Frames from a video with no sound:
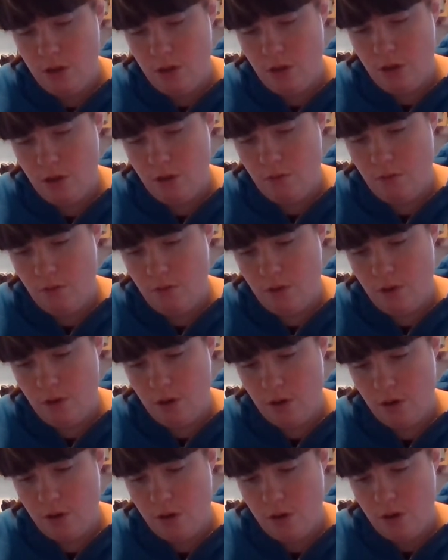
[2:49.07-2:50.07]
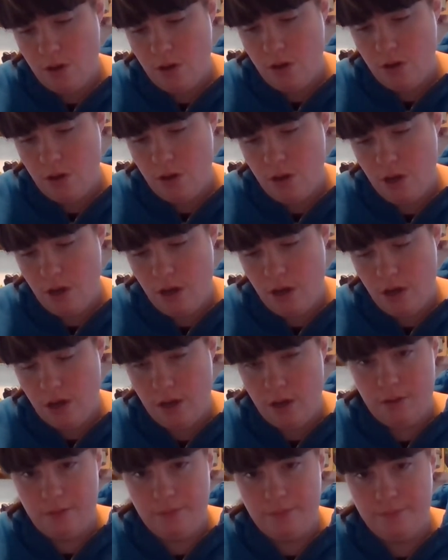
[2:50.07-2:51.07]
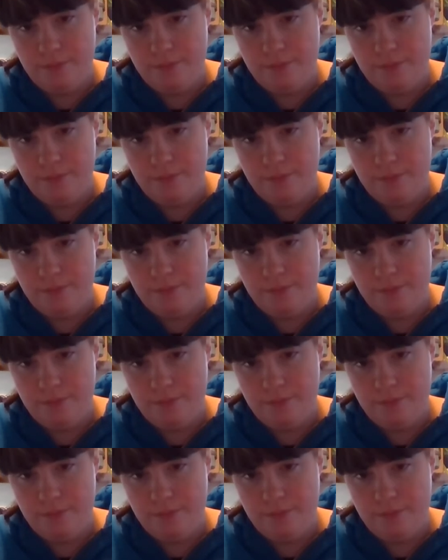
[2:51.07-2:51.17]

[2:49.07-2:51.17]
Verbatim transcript: your uh,